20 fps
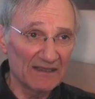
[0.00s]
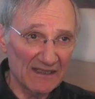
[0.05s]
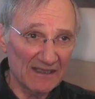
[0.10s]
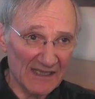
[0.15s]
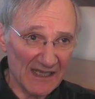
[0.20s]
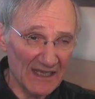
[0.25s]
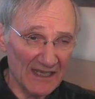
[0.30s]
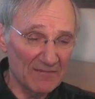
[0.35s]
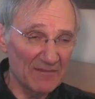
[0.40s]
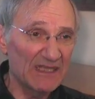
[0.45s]
the
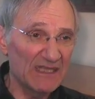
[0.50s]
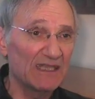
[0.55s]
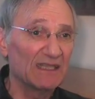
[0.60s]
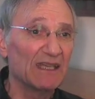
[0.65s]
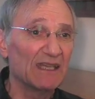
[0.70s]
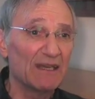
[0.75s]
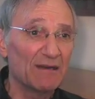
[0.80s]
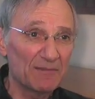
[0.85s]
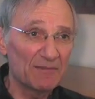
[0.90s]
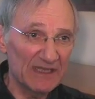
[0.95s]
same
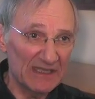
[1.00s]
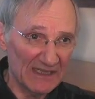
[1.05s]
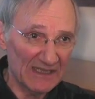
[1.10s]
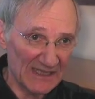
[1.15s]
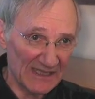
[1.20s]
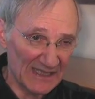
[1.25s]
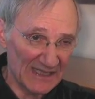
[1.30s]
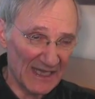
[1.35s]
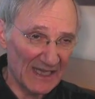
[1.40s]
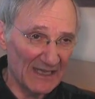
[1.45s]
synapses,
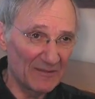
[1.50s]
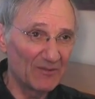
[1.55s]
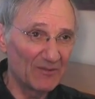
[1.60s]
the same